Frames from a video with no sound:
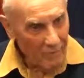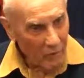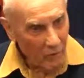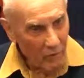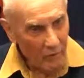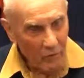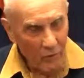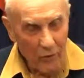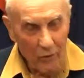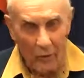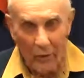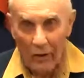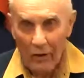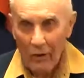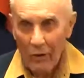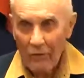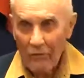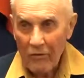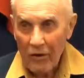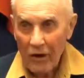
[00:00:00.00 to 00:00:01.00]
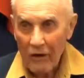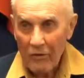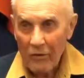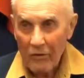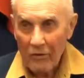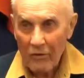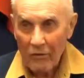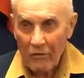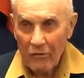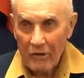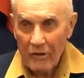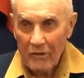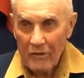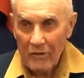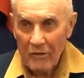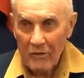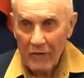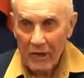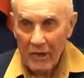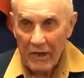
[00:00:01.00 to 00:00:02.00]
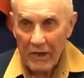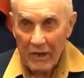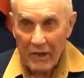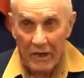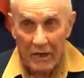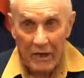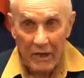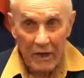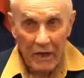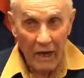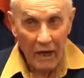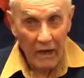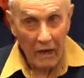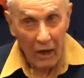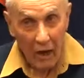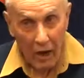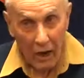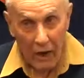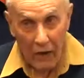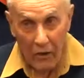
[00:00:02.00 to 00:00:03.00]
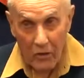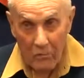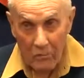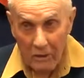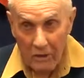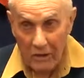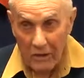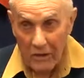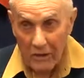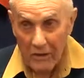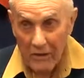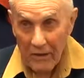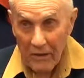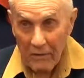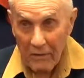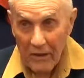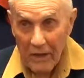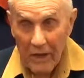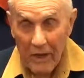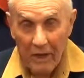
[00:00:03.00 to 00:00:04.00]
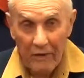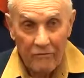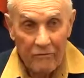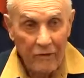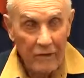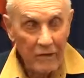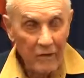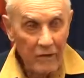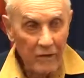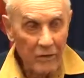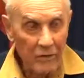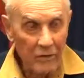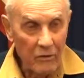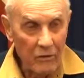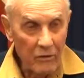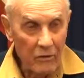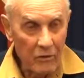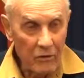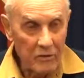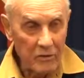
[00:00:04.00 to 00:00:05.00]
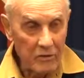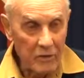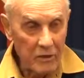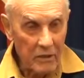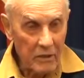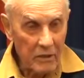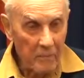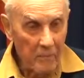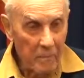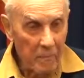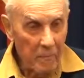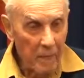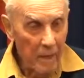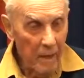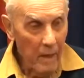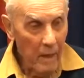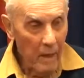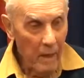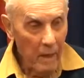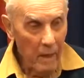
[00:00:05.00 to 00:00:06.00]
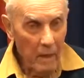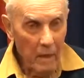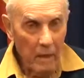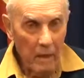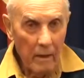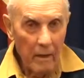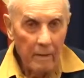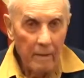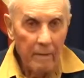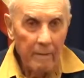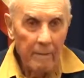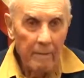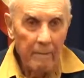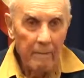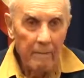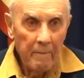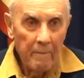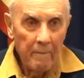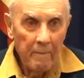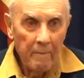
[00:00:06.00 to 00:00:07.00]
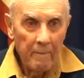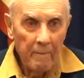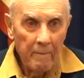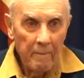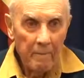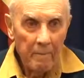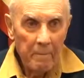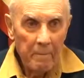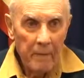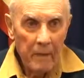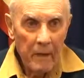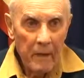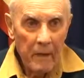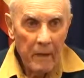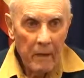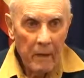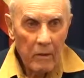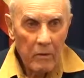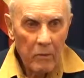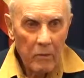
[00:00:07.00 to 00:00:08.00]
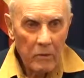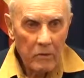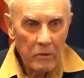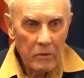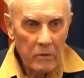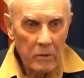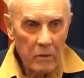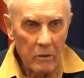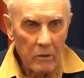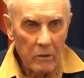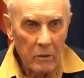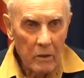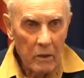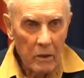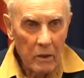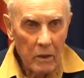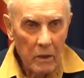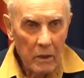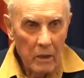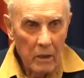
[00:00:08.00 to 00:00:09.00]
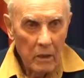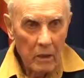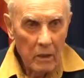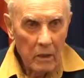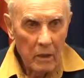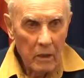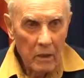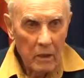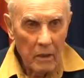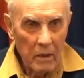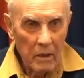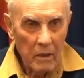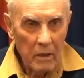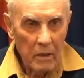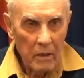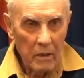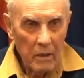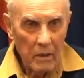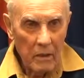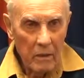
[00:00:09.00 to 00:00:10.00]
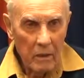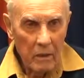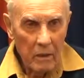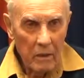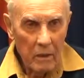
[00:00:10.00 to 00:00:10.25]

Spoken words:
well over 100 degrees in the heat and high humidity that we have in New York City. And also, the